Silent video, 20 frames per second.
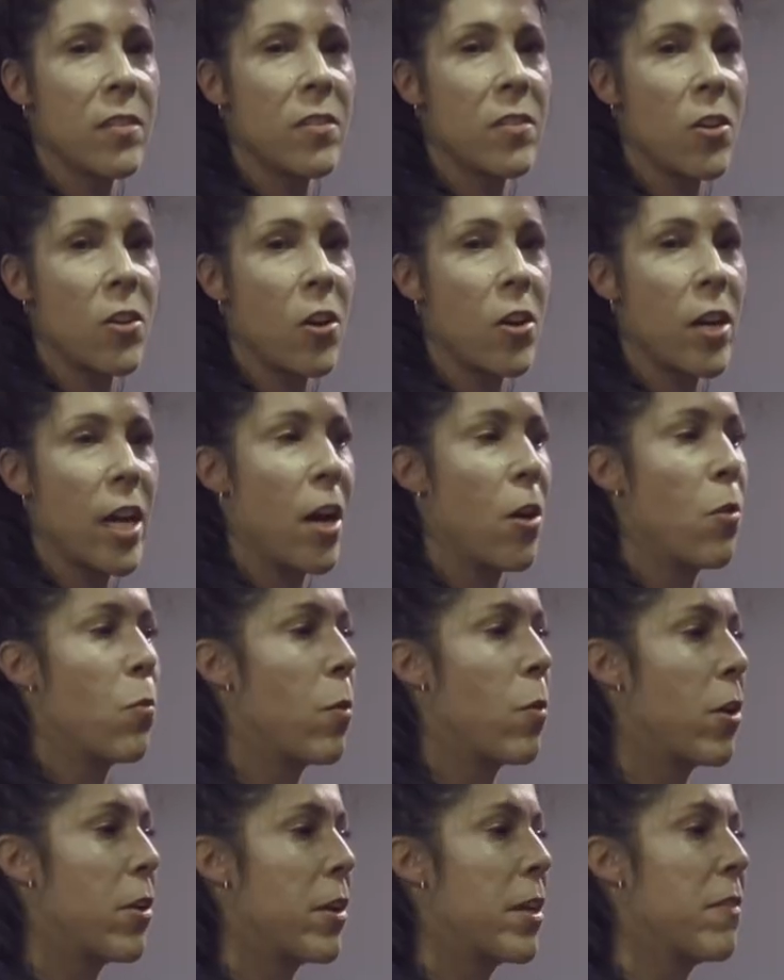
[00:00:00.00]
start out
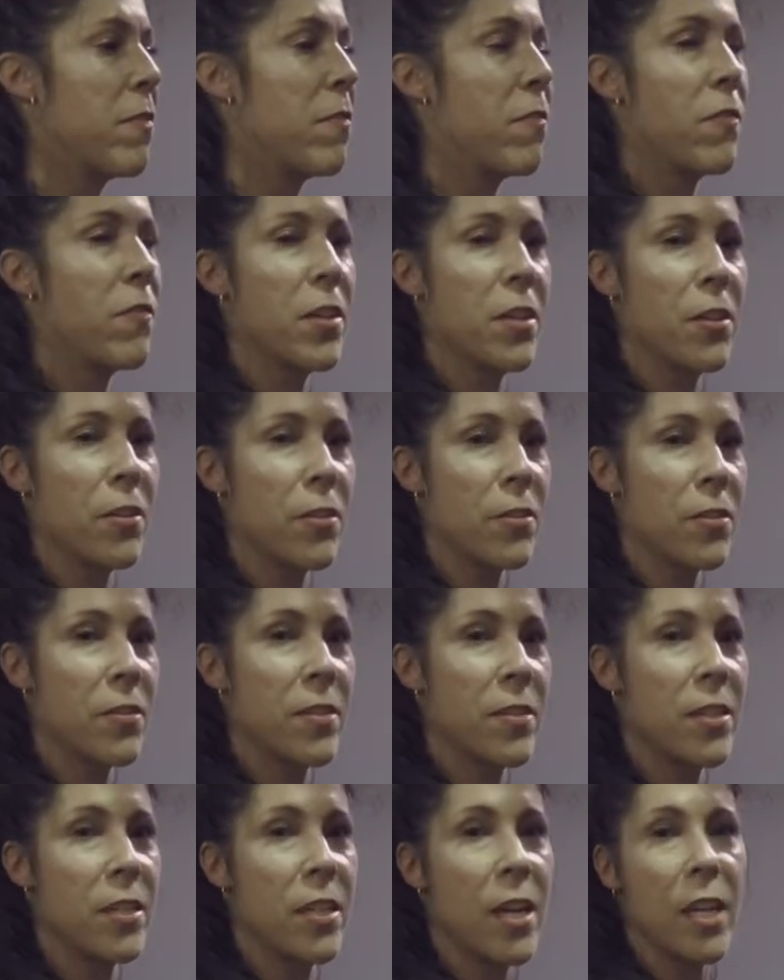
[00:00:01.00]
where it
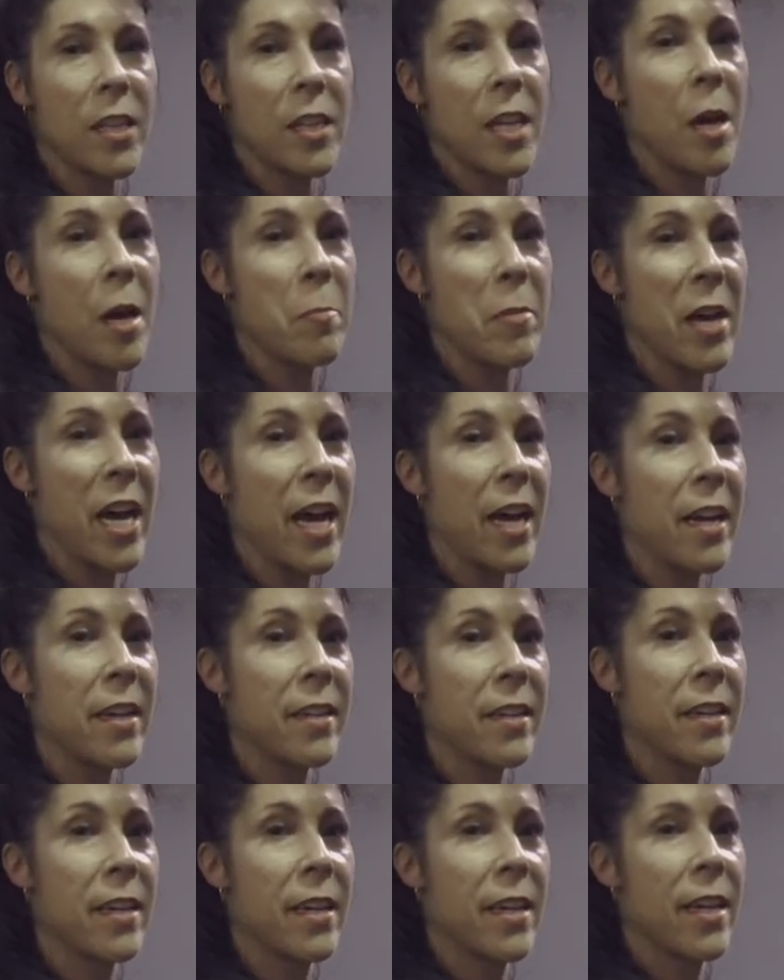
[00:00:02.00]
feels not that
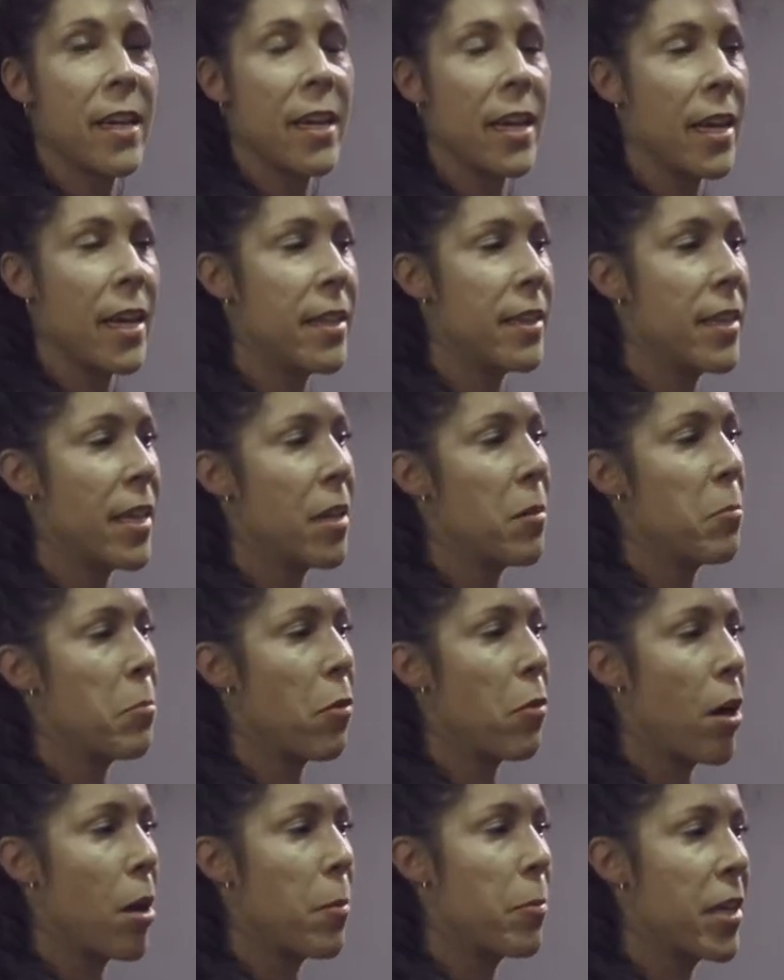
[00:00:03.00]
bad. And then
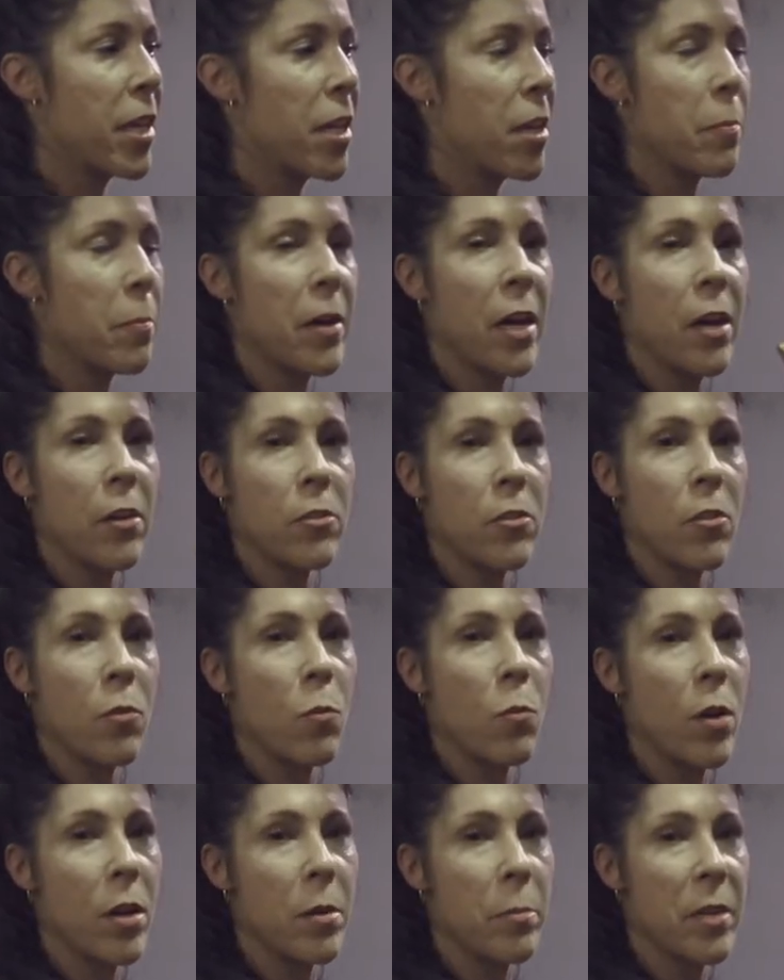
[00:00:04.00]
probably at about the
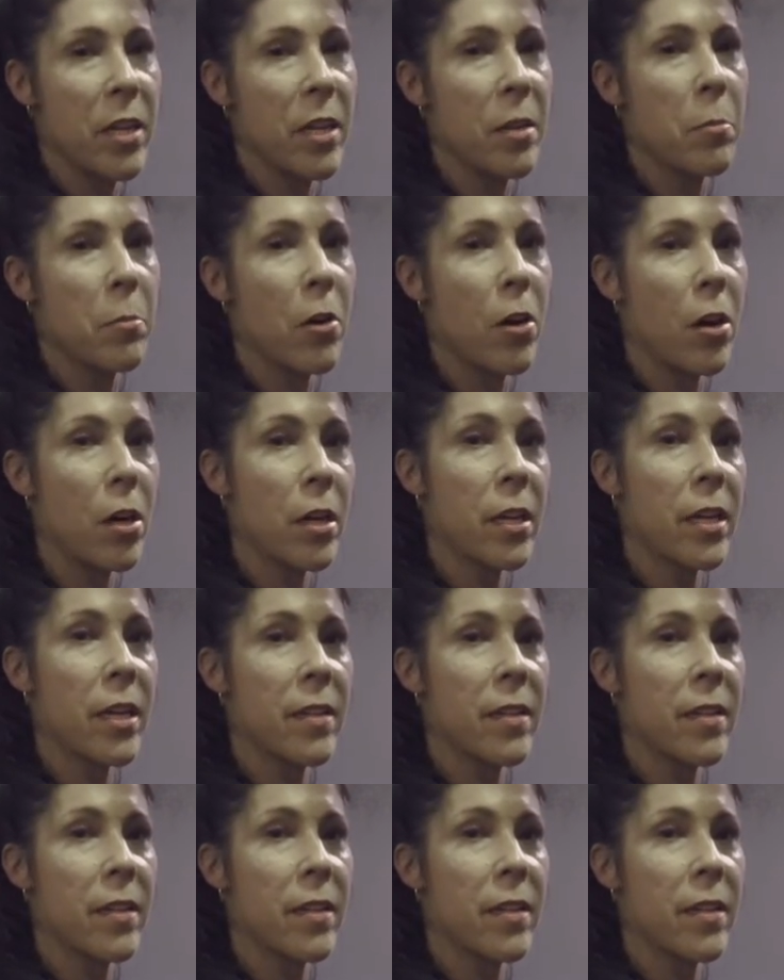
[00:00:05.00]
1 minute mark,